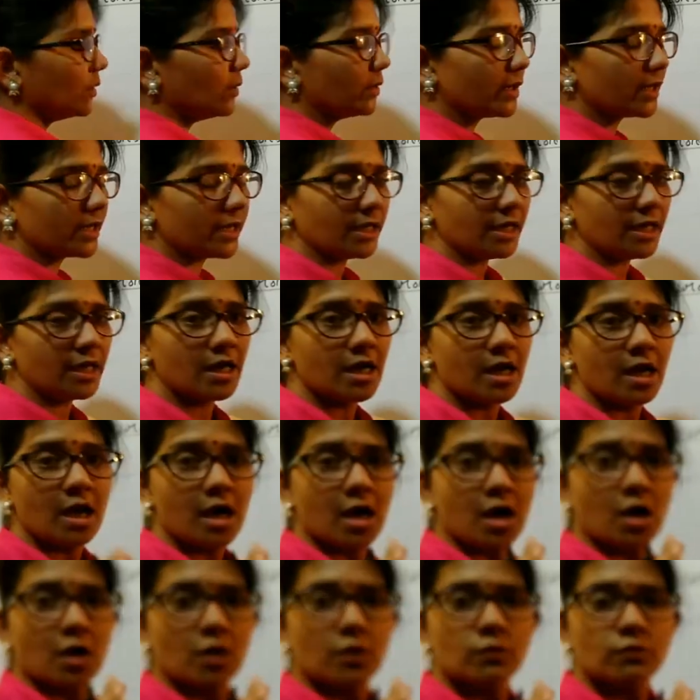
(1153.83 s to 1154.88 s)
okay,
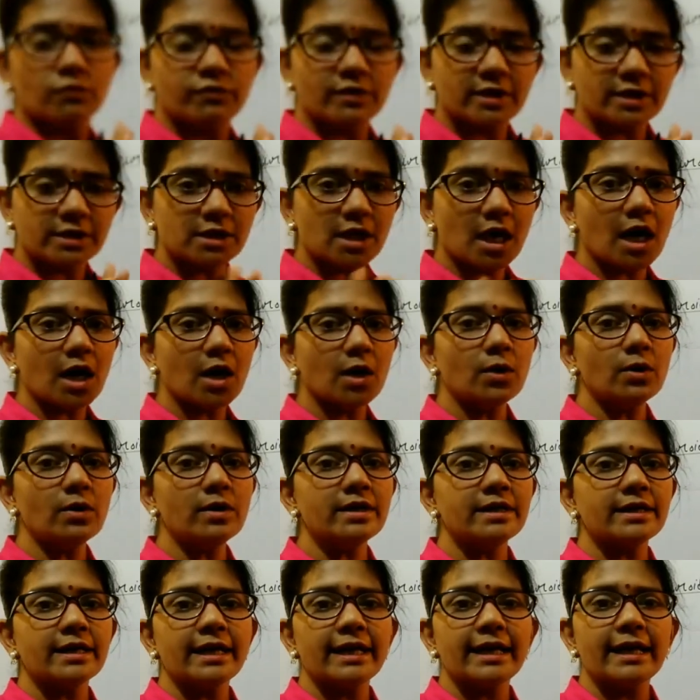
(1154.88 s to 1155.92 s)

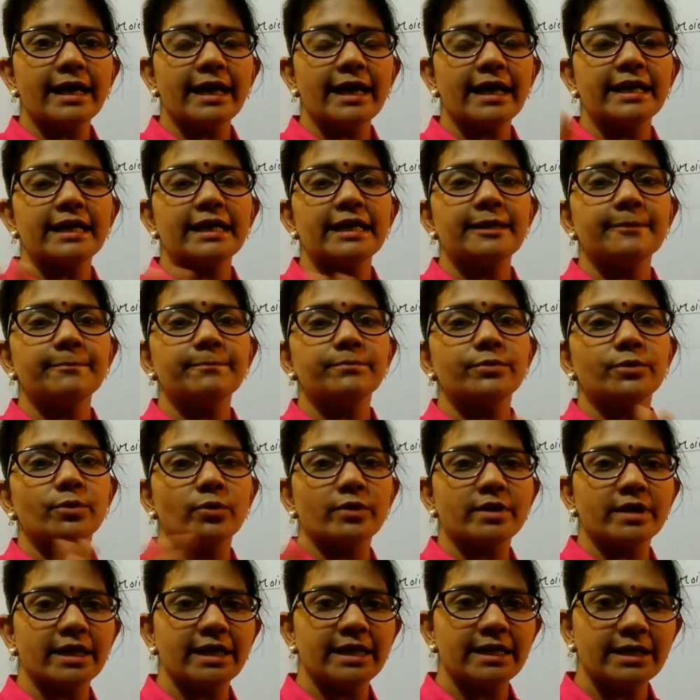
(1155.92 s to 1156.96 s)
without any
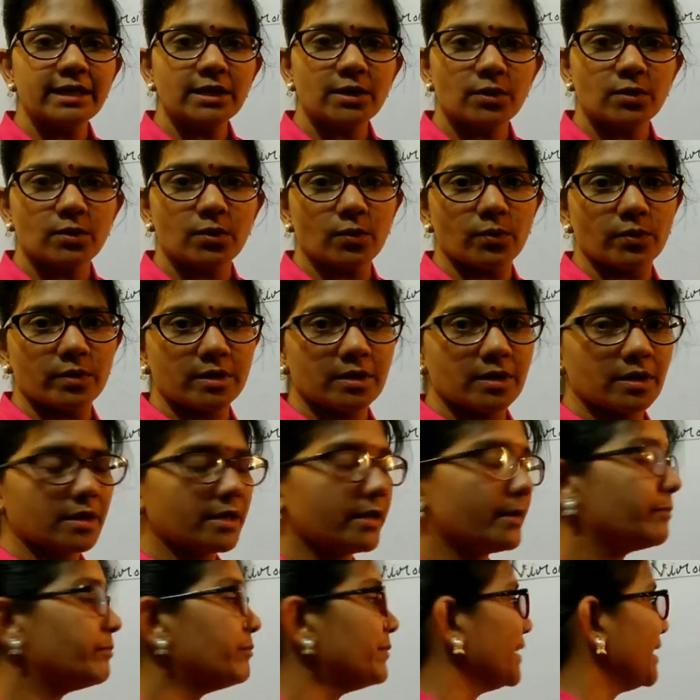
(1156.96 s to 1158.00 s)
protein coat,
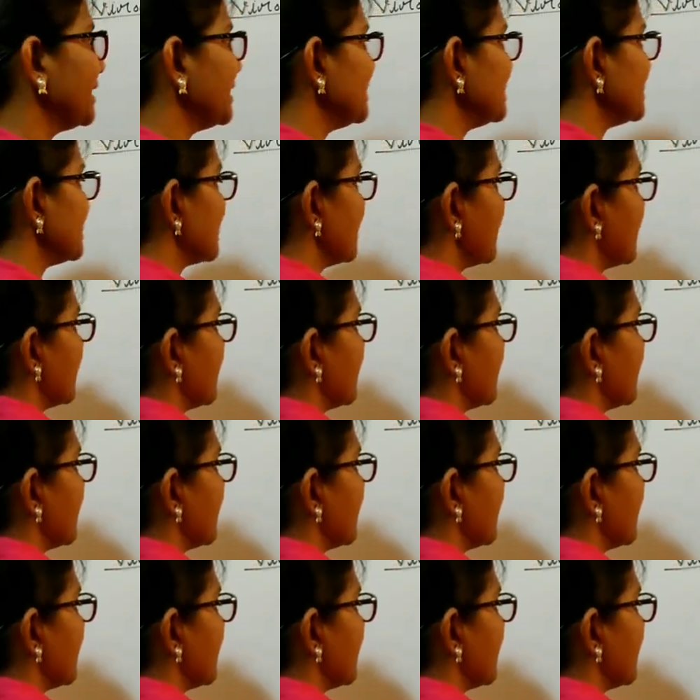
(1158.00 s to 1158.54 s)
means